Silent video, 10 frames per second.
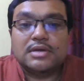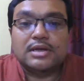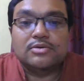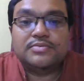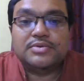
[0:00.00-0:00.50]

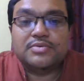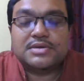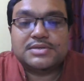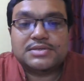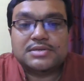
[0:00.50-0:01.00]
Hello
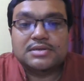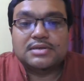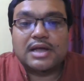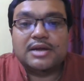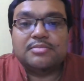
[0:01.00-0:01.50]
viewers
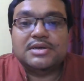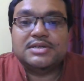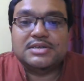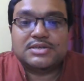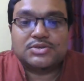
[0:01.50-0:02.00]
and my
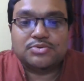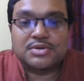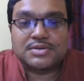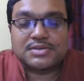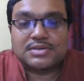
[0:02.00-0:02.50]
dear
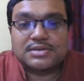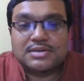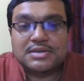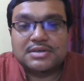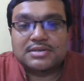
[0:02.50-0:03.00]
students.
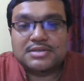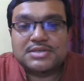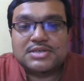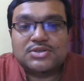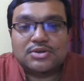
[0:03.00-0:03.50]

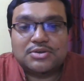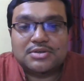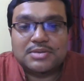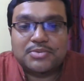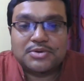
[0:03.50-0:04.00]
This is
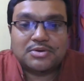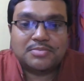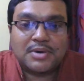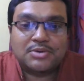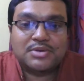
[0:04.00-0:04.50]
Dr.
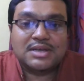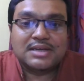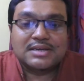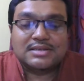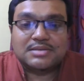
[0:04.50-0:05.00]
Dipankar Parvi,
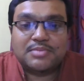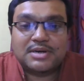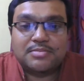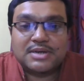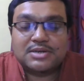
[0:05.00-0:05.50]

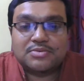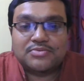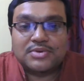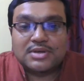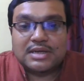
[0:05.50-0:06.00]
Department of
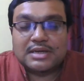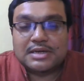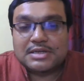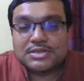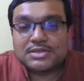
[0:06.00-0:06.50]

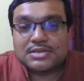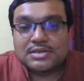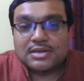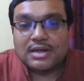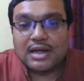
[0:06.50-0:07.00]
English,
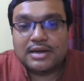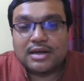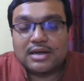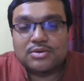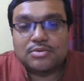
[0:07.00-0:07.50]

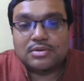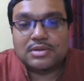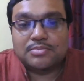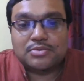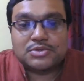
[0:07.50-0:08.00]
and I
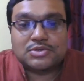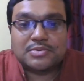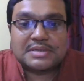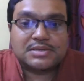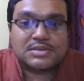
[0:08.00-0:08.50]
hold the post
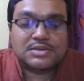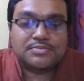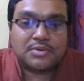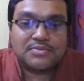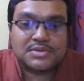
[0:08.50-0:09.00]
of
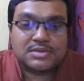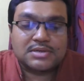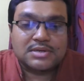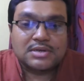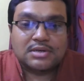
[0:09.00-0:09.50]
Assistant
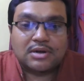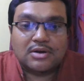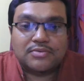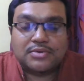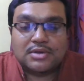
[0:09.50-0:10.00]
Professor
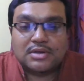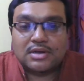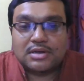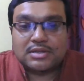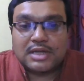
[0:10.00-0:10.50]
of
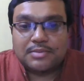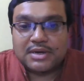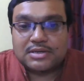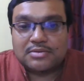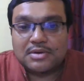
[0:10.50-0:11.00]
that
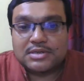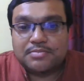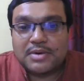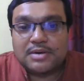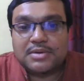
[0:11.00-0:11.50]
particular
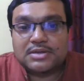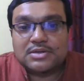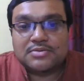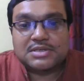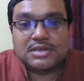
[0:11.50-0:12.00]

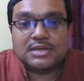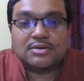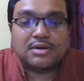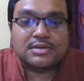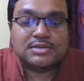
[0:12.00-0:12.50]
department of Hijli
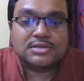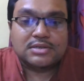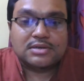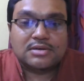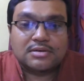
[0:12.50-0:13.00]
College
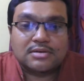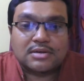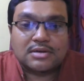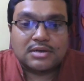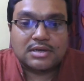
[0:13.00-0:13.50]

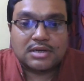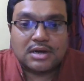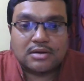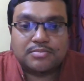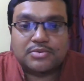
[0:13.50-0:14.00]
in
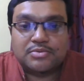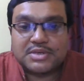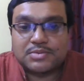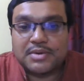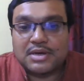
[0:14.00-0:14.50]
Kharagpur,
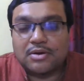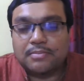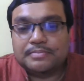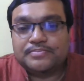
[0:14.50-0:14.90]
West Bengal.